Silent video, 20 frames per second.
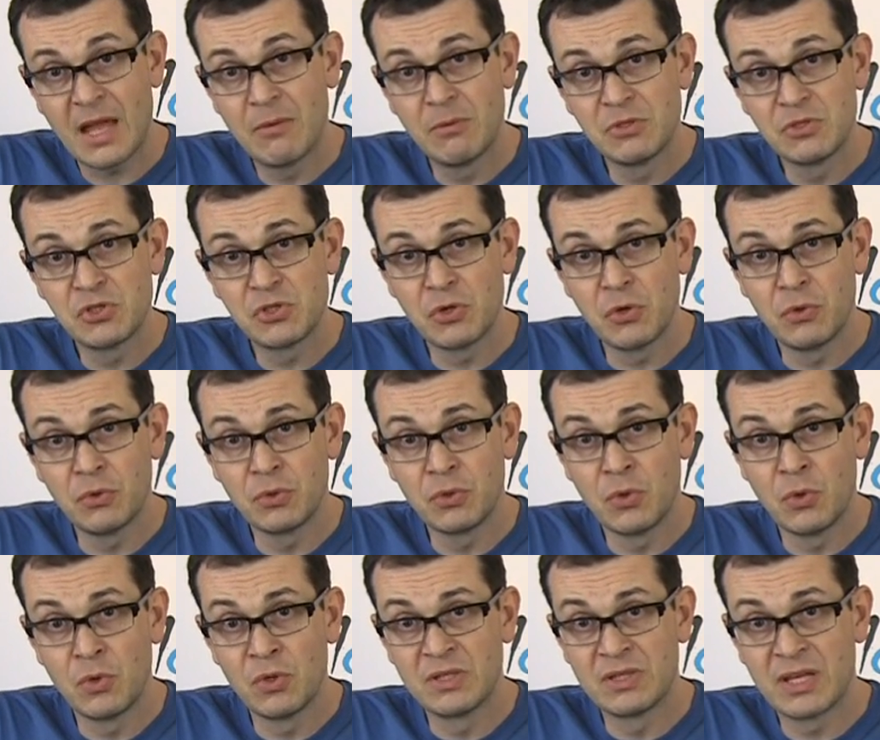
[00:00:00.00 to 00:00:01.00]
I will show
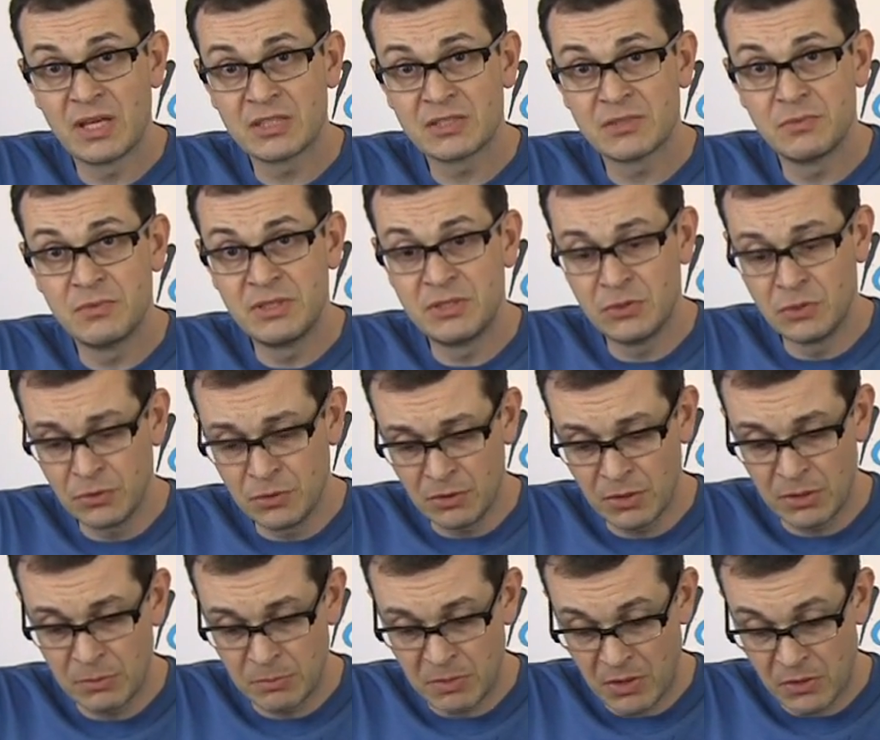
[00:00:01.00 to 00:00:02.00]
you in next
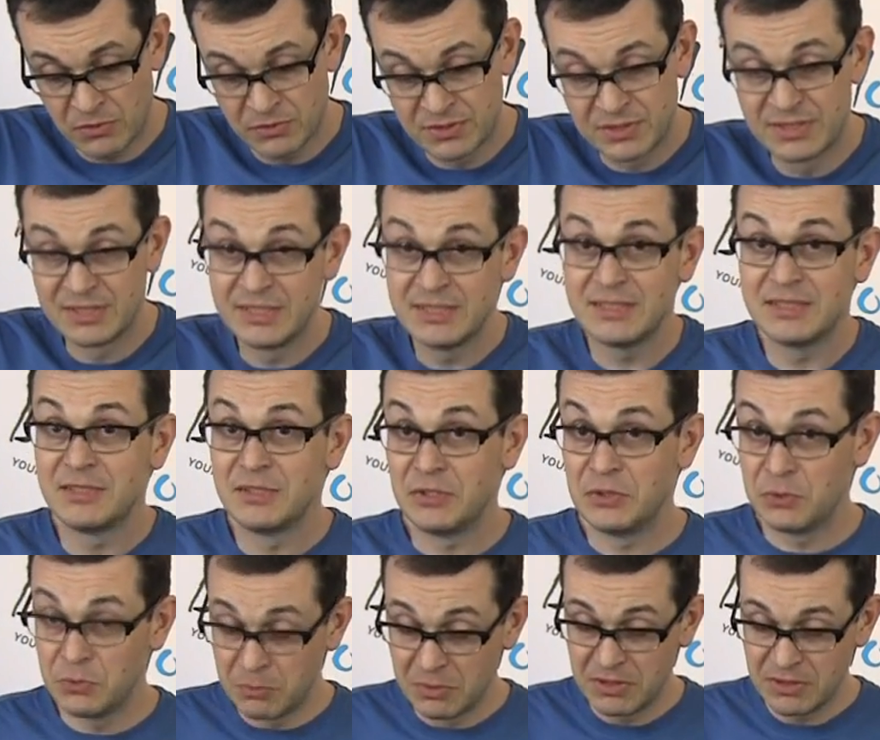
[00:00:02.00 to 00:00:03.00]
video about this
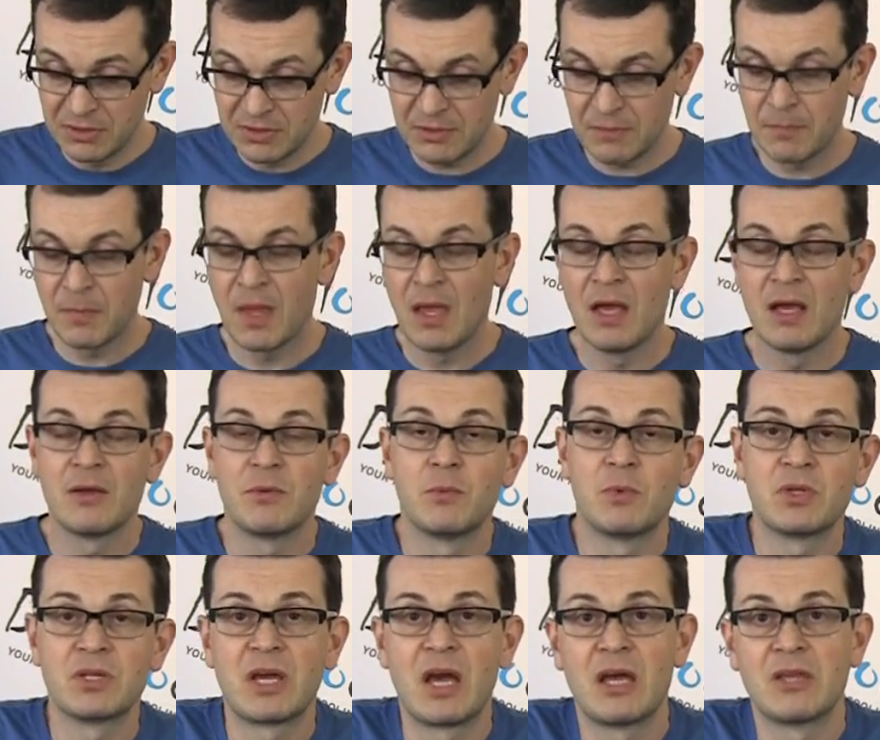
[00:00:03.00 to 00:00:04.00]
new build
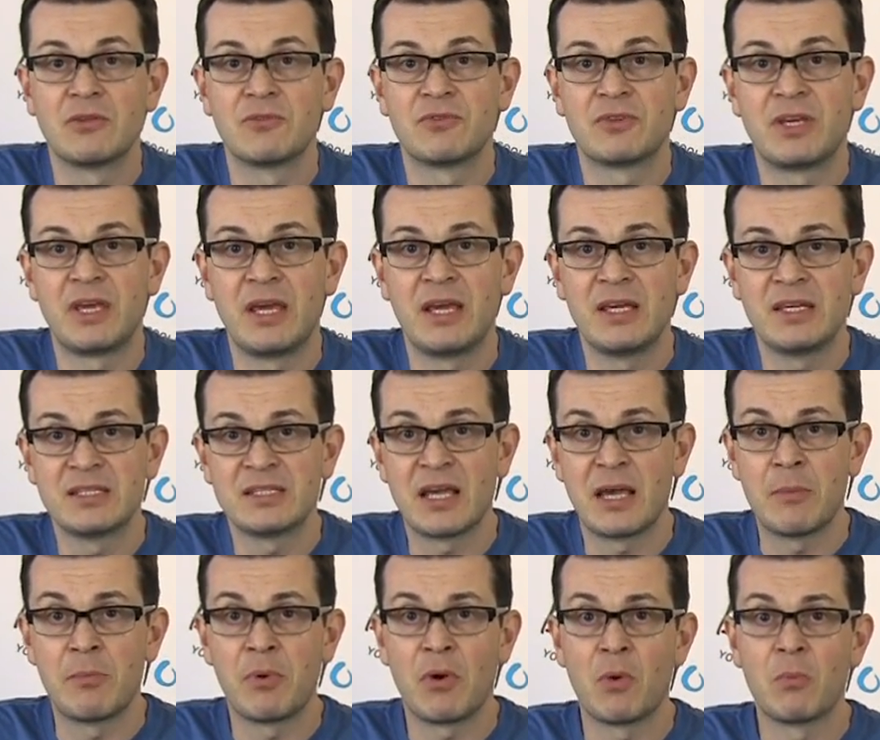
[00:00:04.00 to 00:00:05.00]
what kind of case
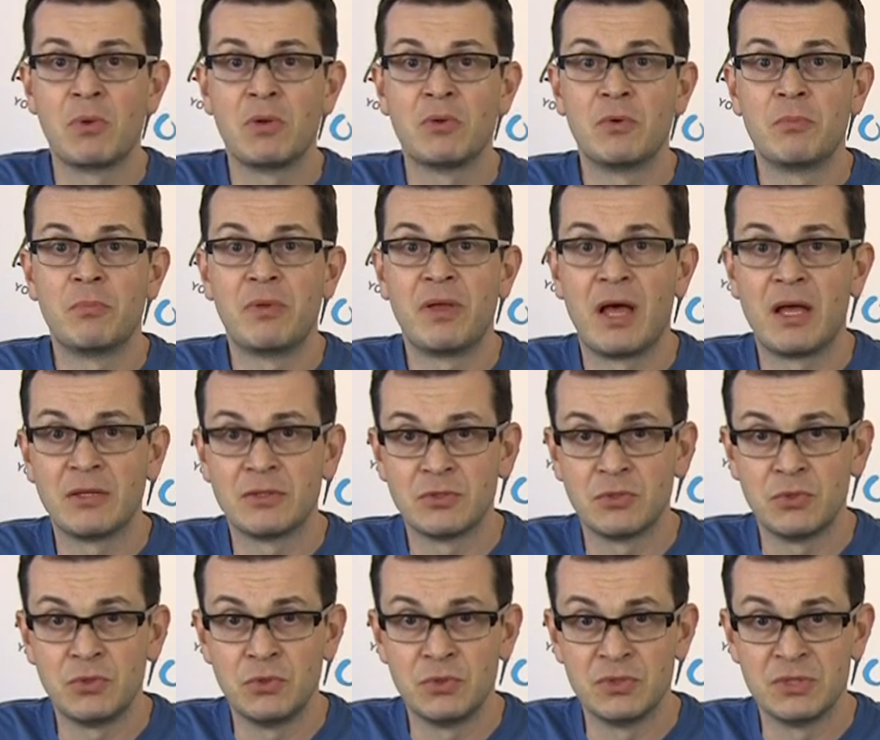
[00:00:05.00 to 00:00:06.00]
I probably will plan
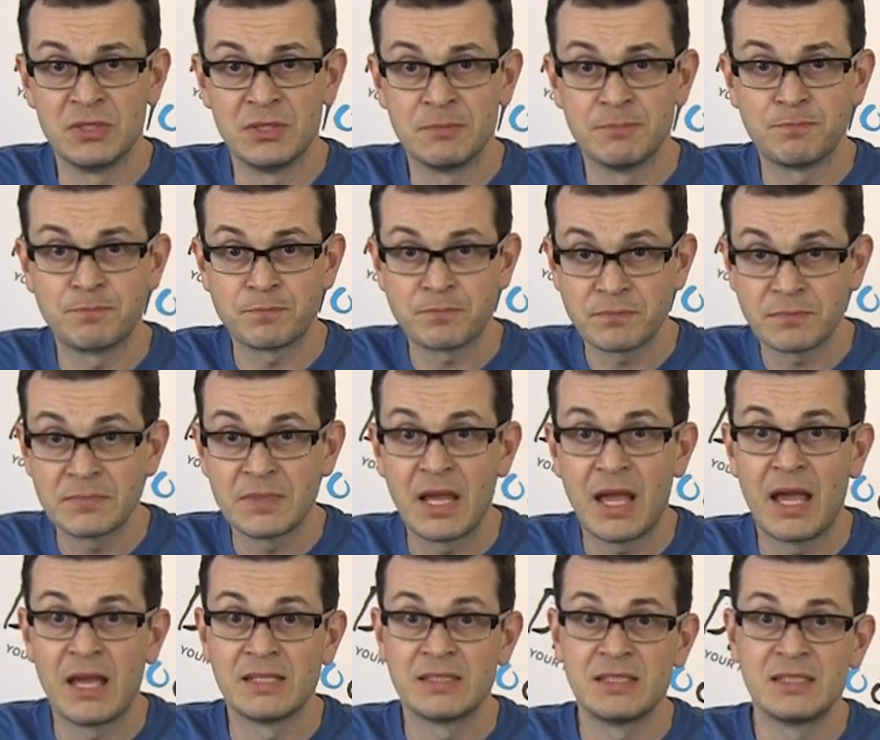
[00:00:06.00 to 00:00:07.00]
to use it
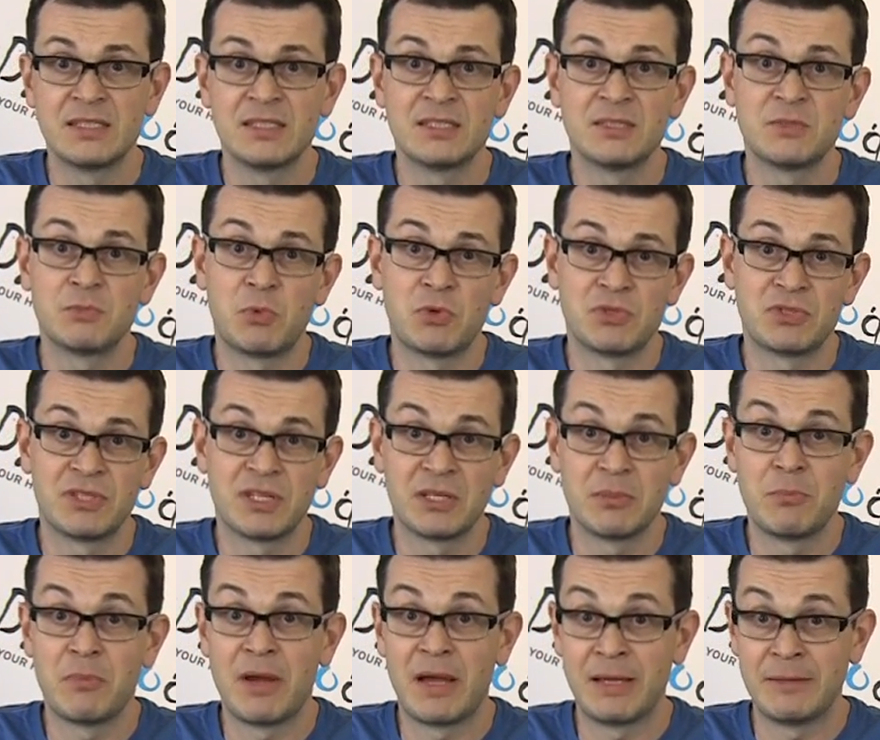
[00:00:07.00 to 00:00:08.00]
and this is
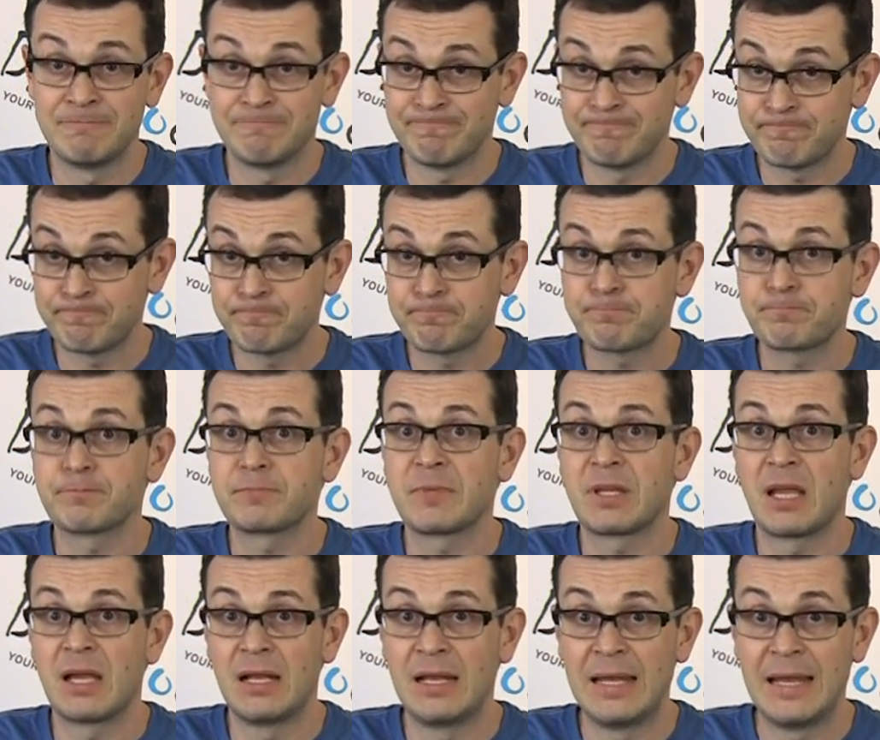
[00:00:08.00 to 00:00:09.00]
sponsored by
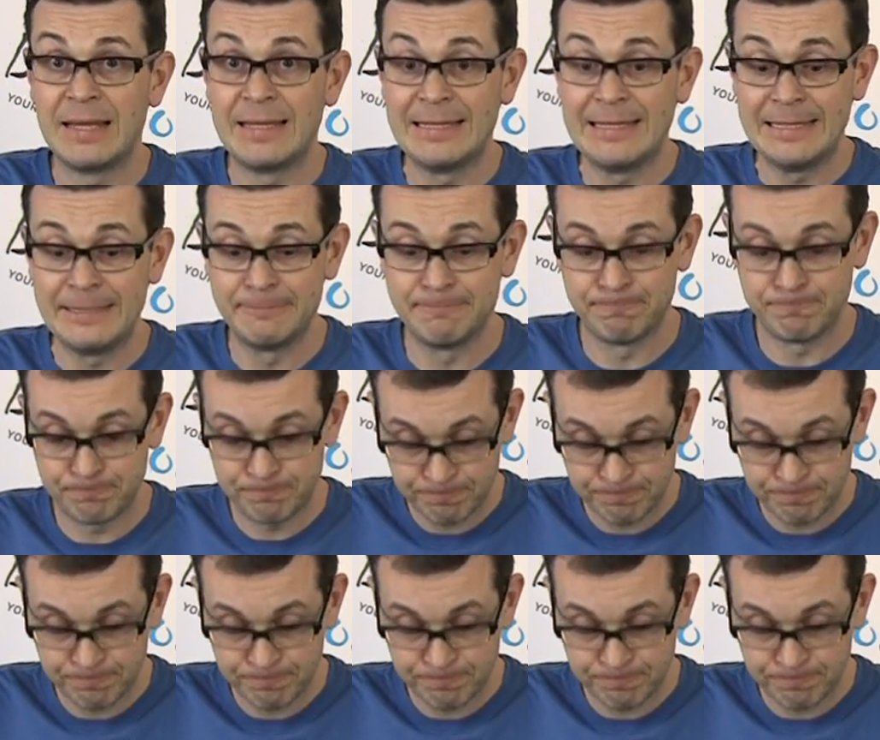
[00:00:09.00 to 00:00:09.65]
Lian Li.